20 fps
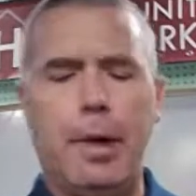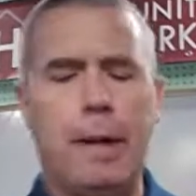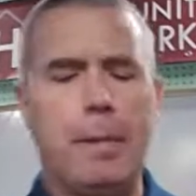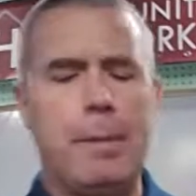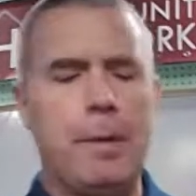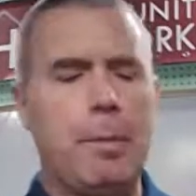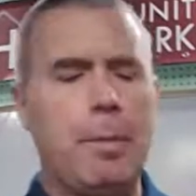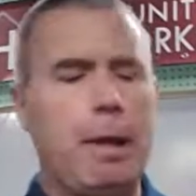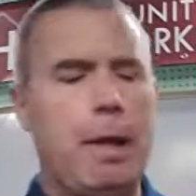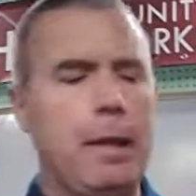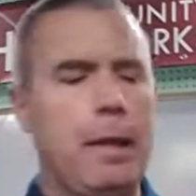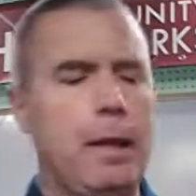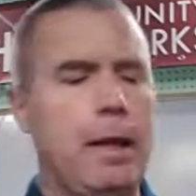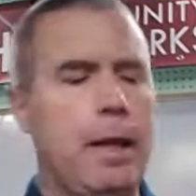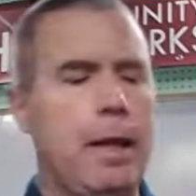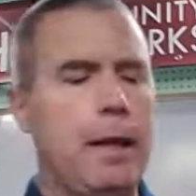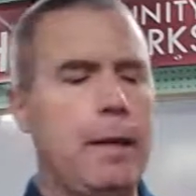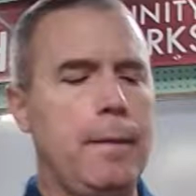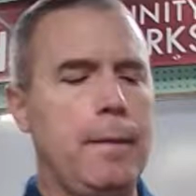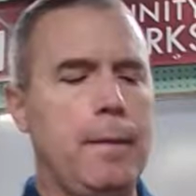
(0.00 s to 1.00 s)
pipe,
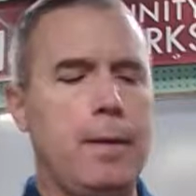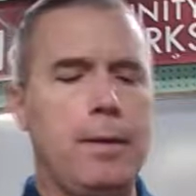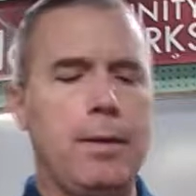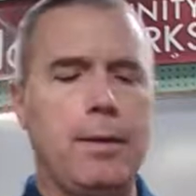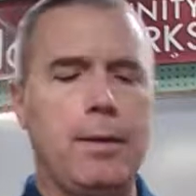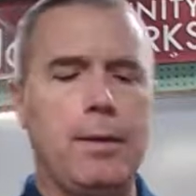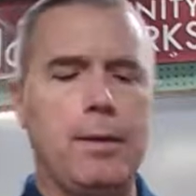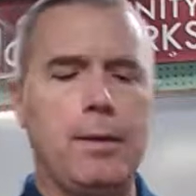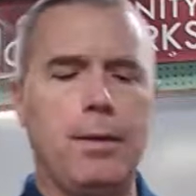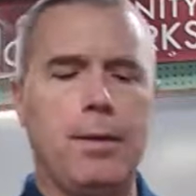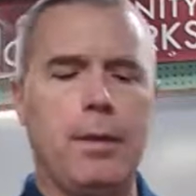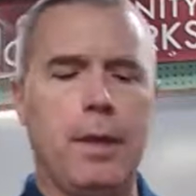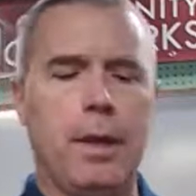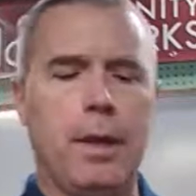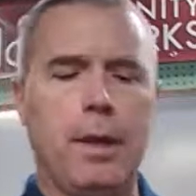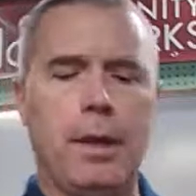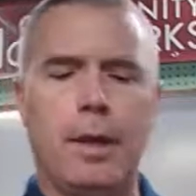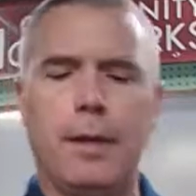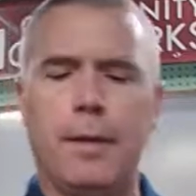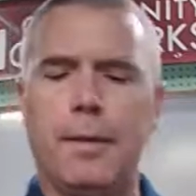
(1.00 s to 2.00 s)
depending on if this
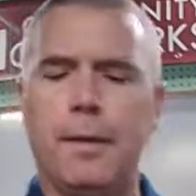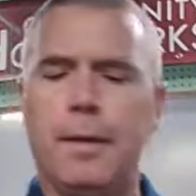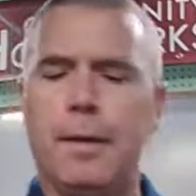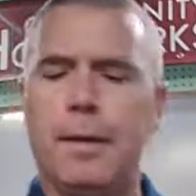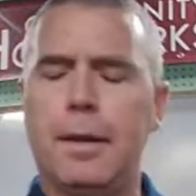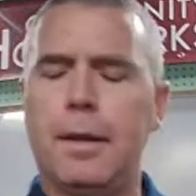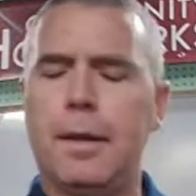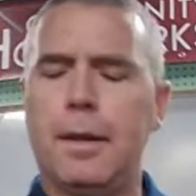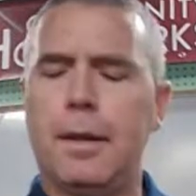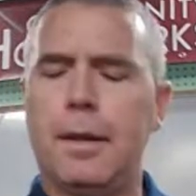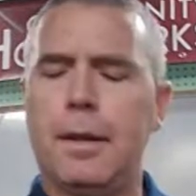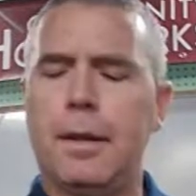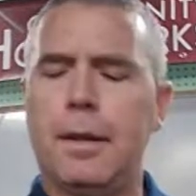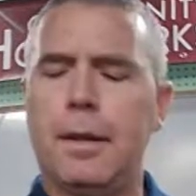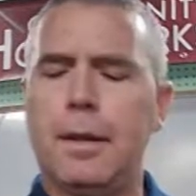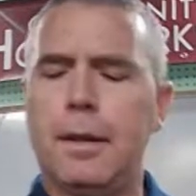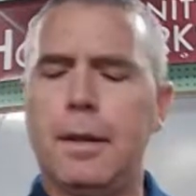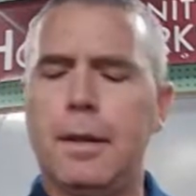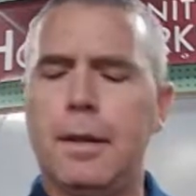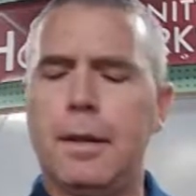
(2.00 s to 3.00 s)
is
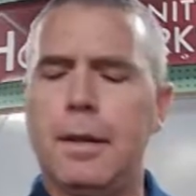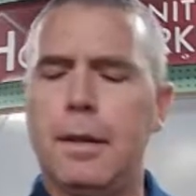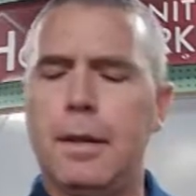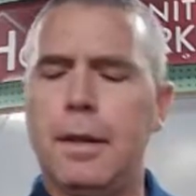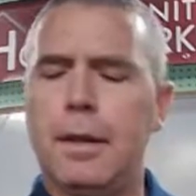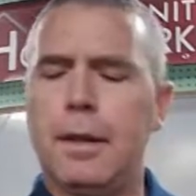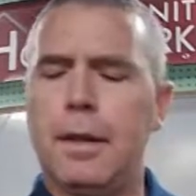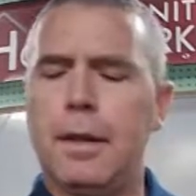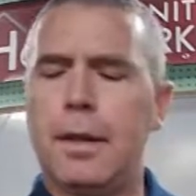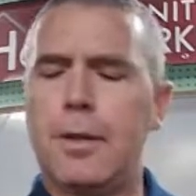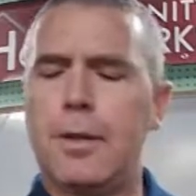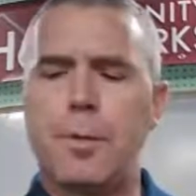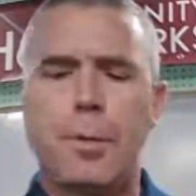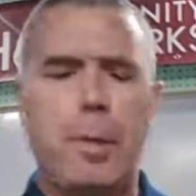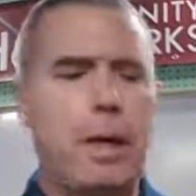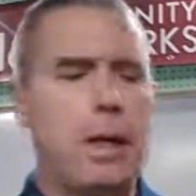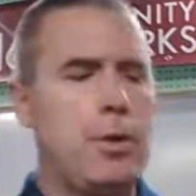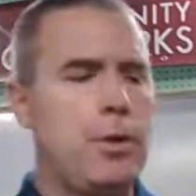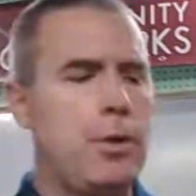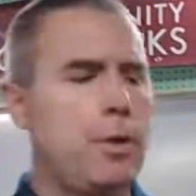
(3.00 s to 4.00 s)
the
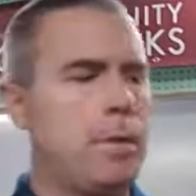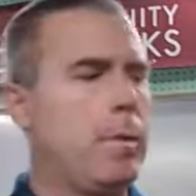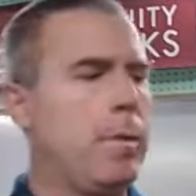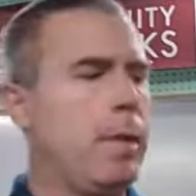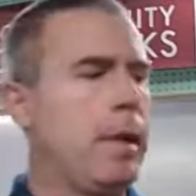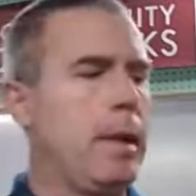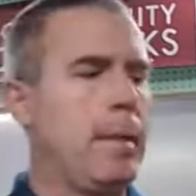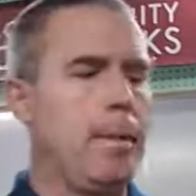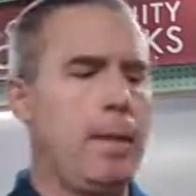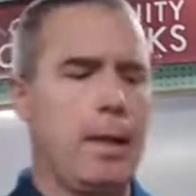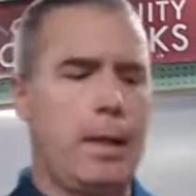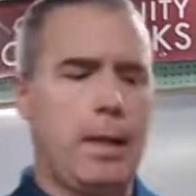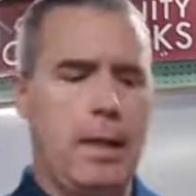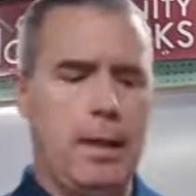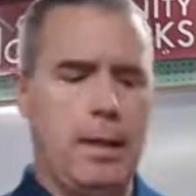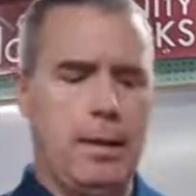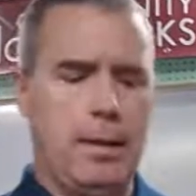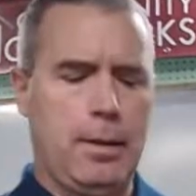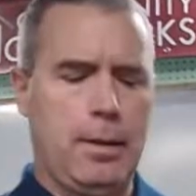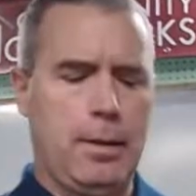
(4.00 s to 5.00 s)
expansion pipe.
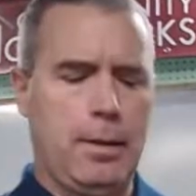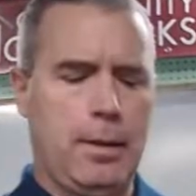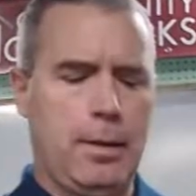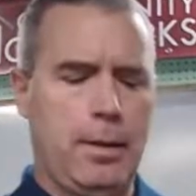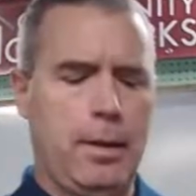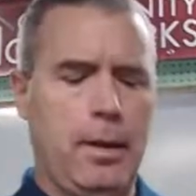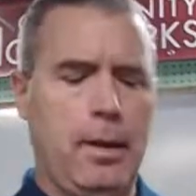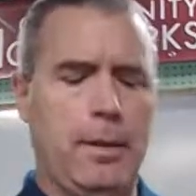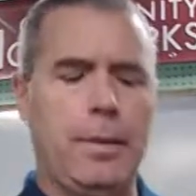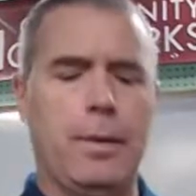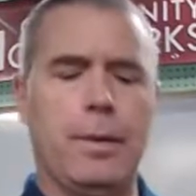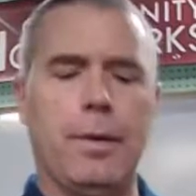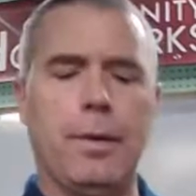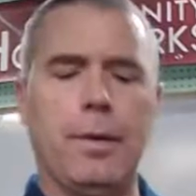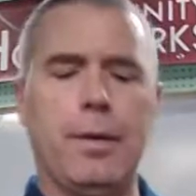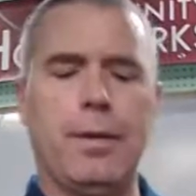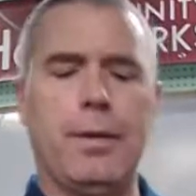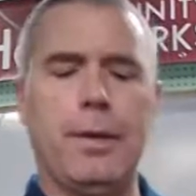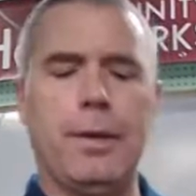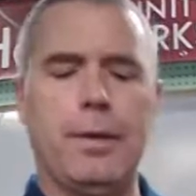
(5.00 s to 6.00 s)
I can't,
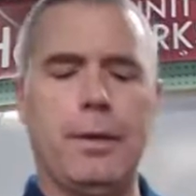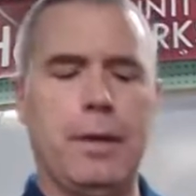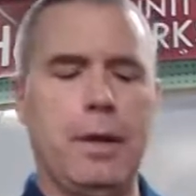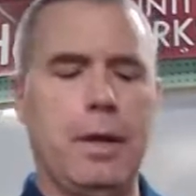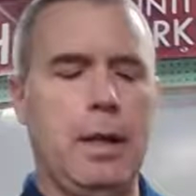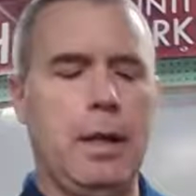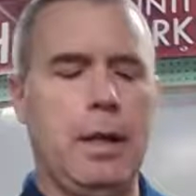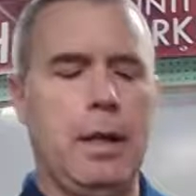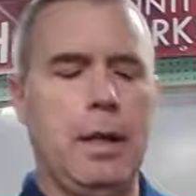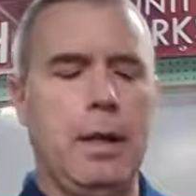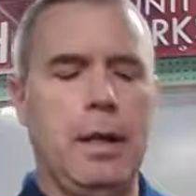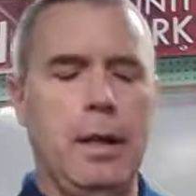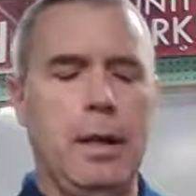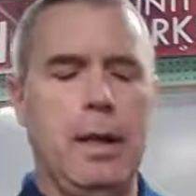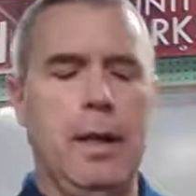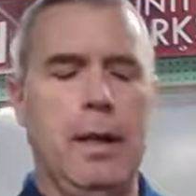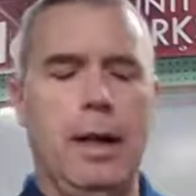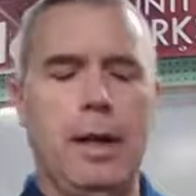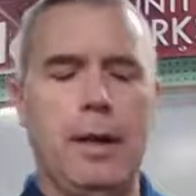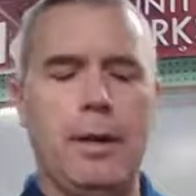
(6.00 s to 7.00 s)
yep, so this isn't.
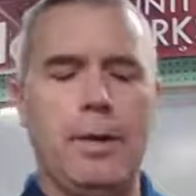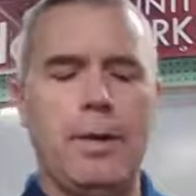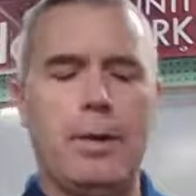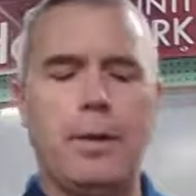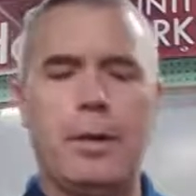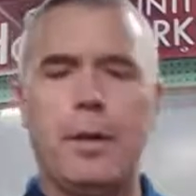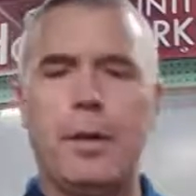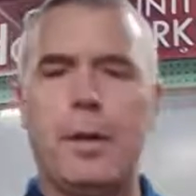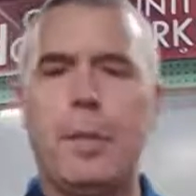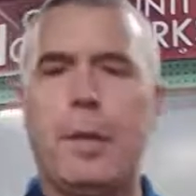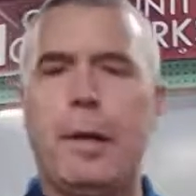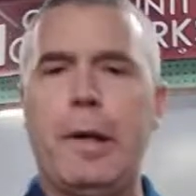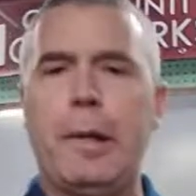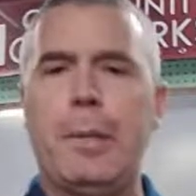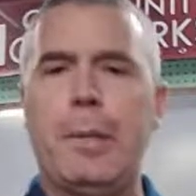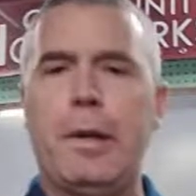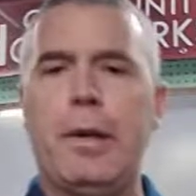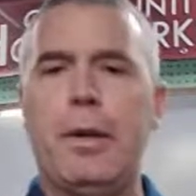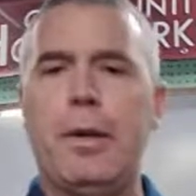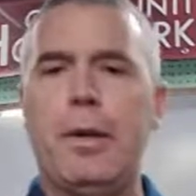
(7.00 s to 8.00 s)
So this
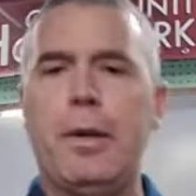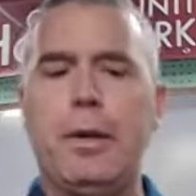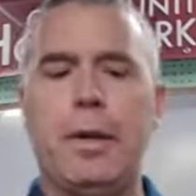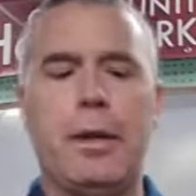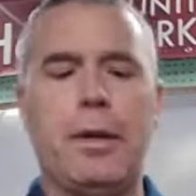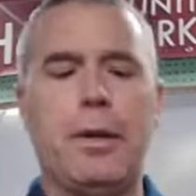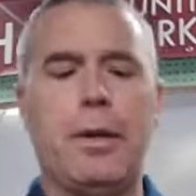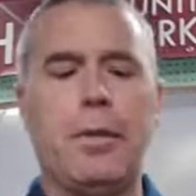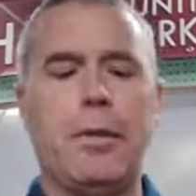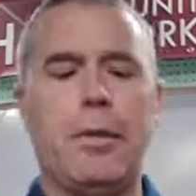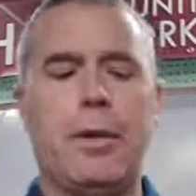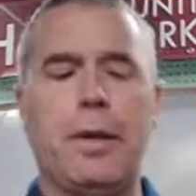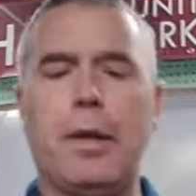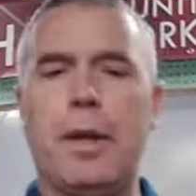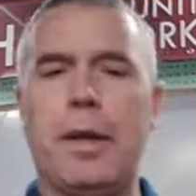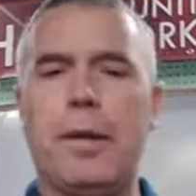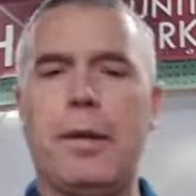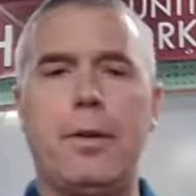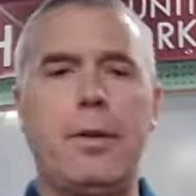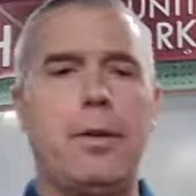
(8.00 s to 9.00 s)
pipe here, it
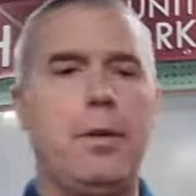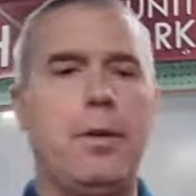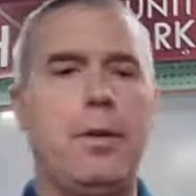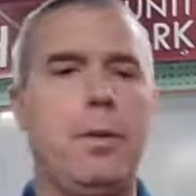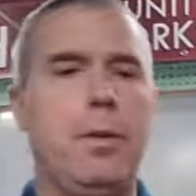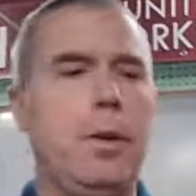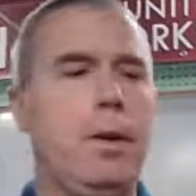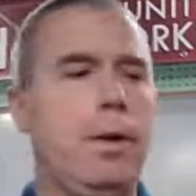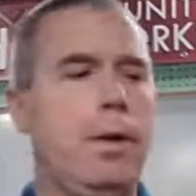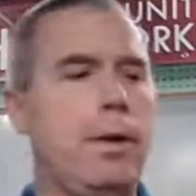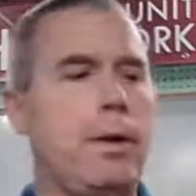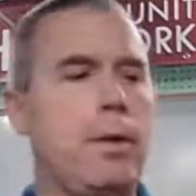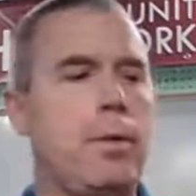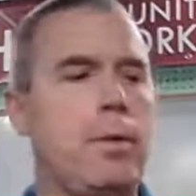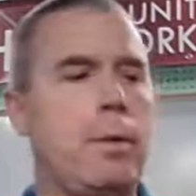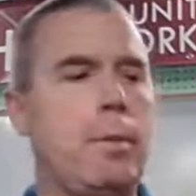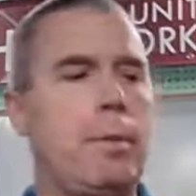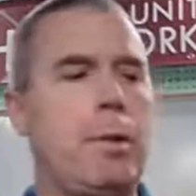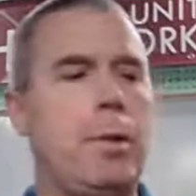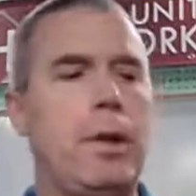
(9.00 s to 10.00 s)
goes together
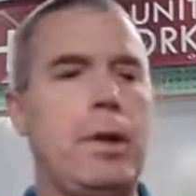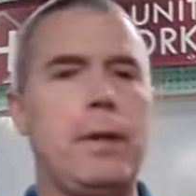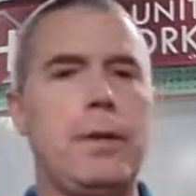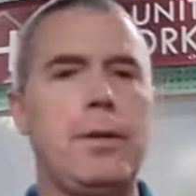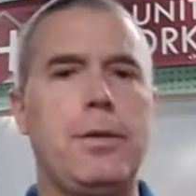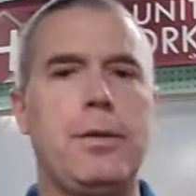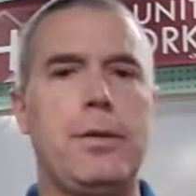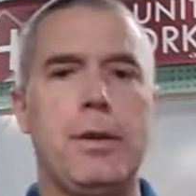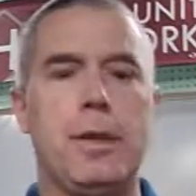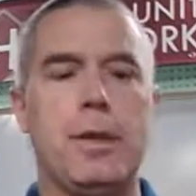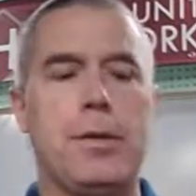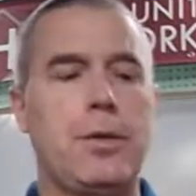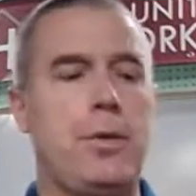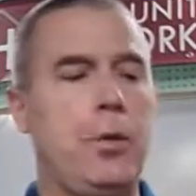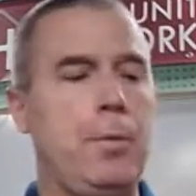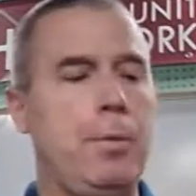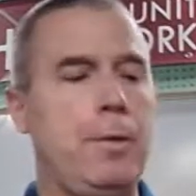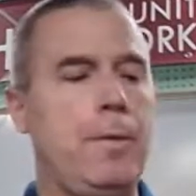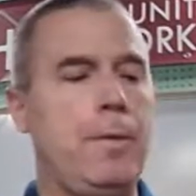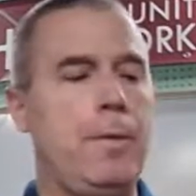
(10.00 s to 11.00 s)
with the crimp rings.
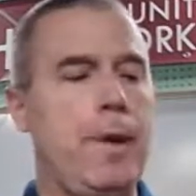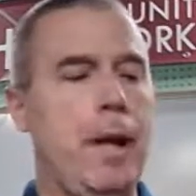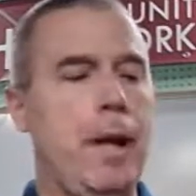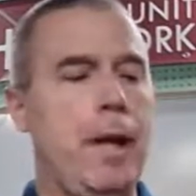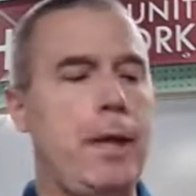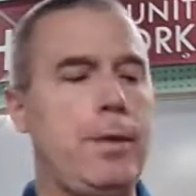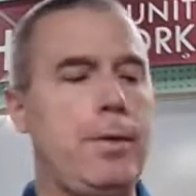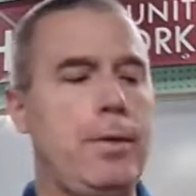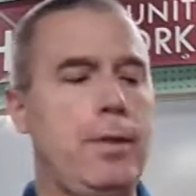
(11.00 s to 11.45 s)
It's super